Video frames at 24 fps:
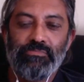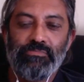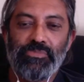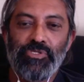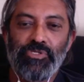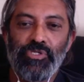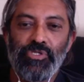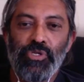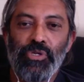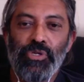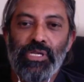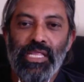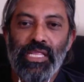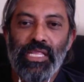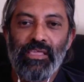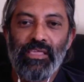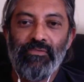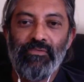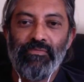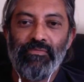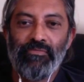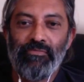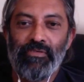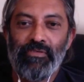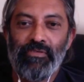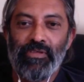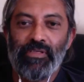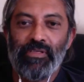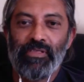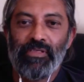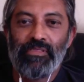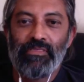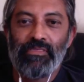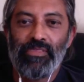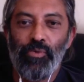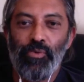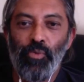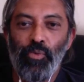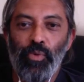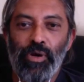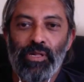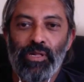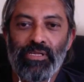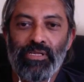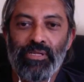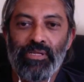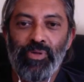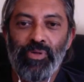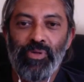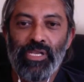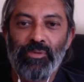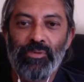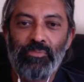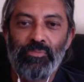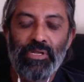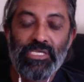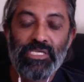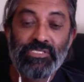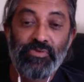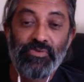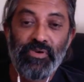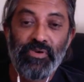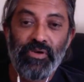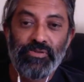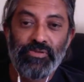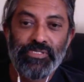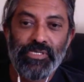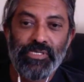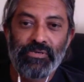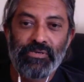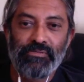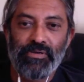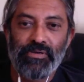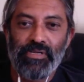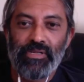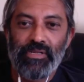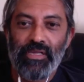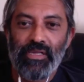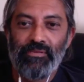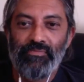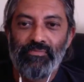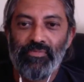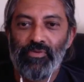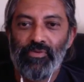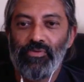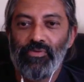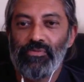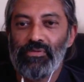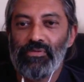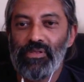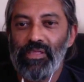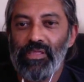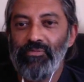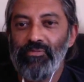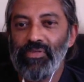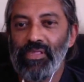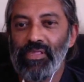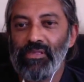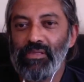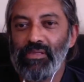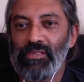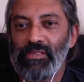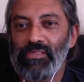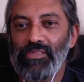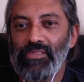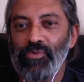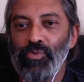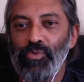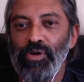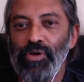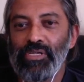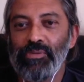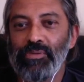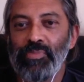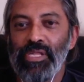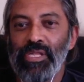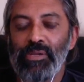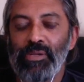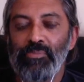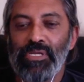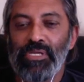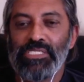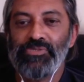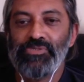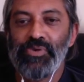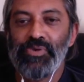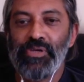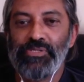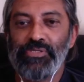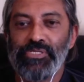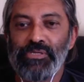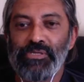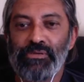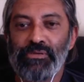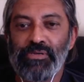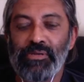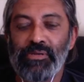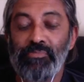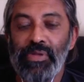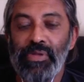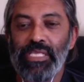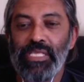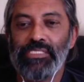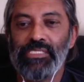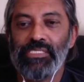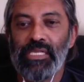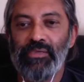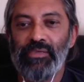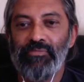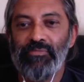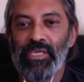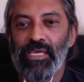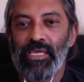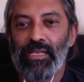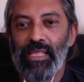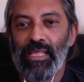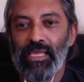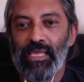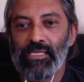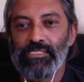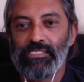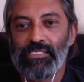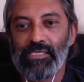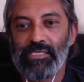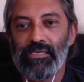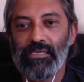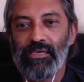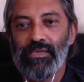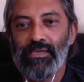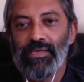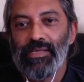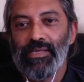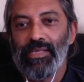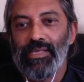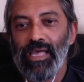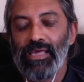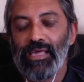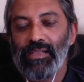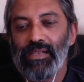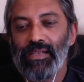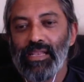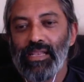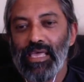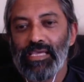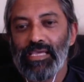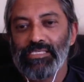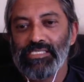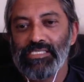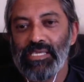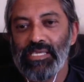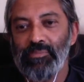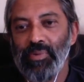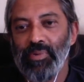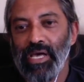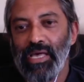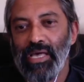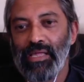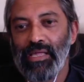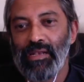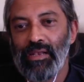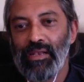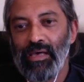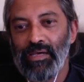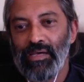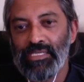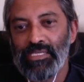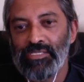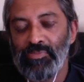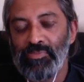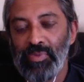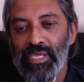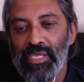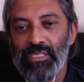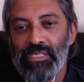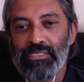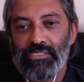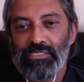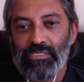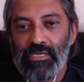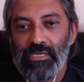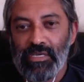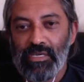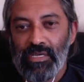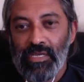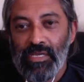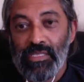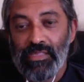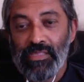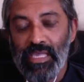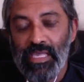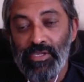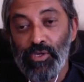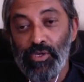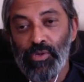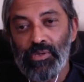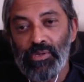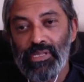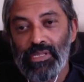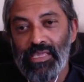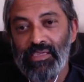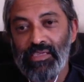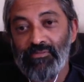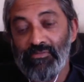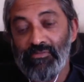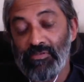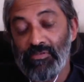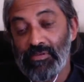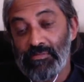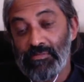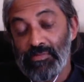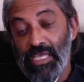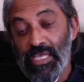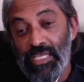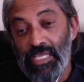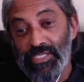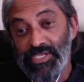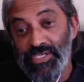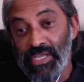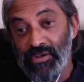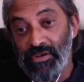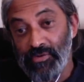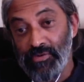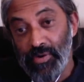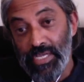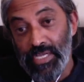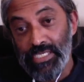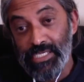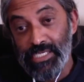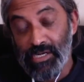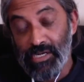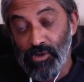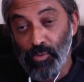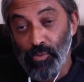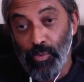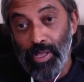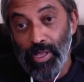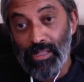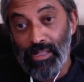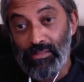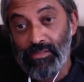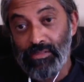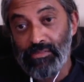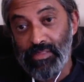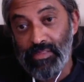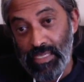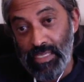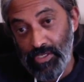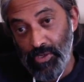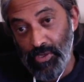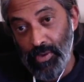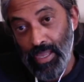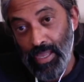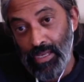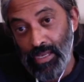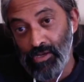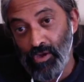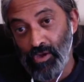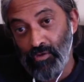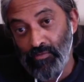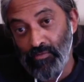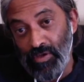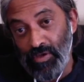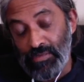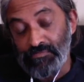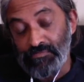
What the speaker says: to leave the world a better place for our children. And for leaving the world a better place for our children means leaving a legacy. And a legacy, by and large, means that you leave generational wealth that you hand over.